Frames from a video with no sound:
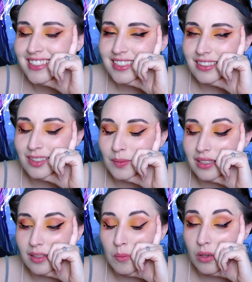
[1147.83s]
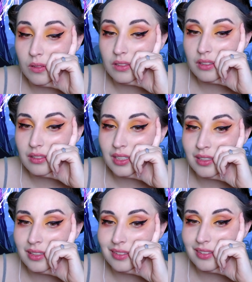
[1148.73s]
Oh my god, I'm old.
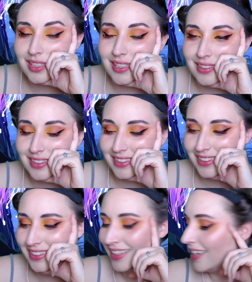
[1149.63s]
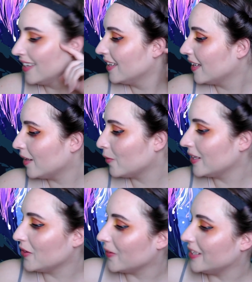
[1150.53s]
I wanted
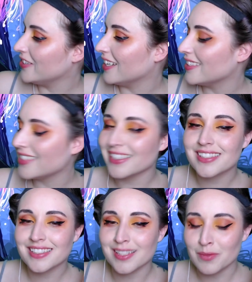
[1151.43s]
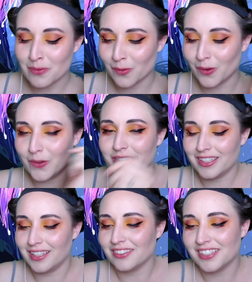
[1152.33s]
to read you guys this. Someone wrote the
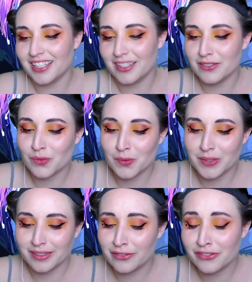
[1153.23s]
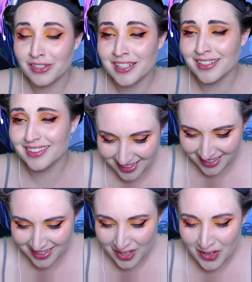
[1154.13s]
other day. It was really funny.
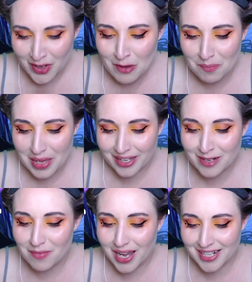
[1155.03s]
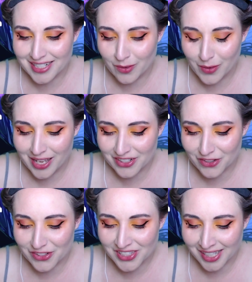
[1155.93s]
Back in my day, we had to go to
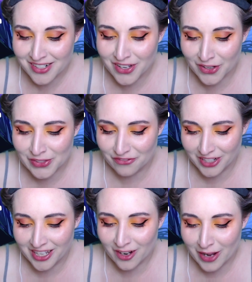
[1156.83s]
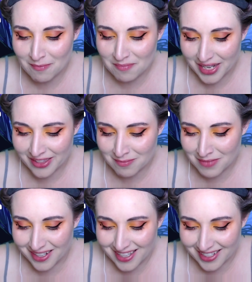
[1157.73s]
Suncoast Video and buy the
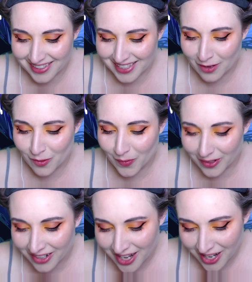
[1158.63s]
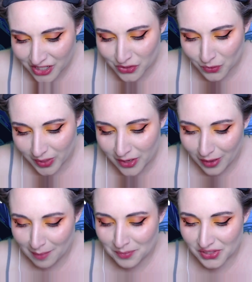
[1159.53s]
mangas that were shrink
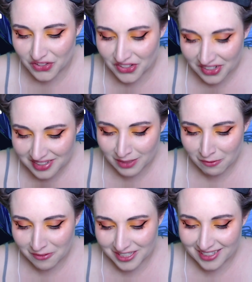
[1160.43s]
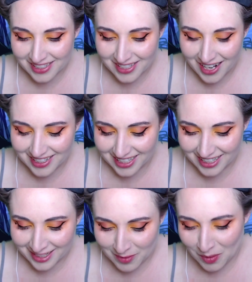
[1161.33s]
wrapped so you couldn't see what was inside to get
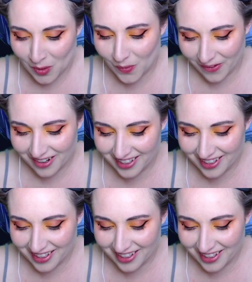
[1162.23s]
to the porn.